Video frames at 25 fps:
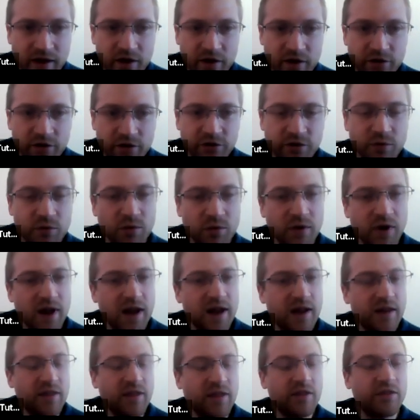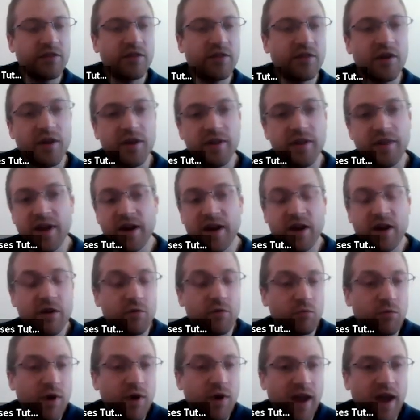sooner or later they're gonna
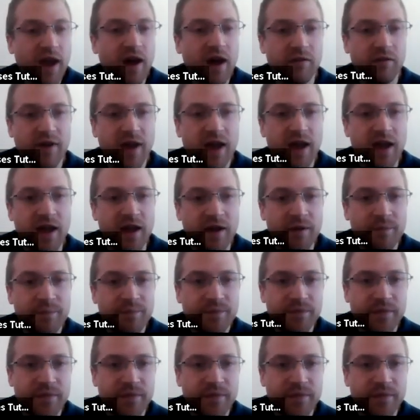run out of air.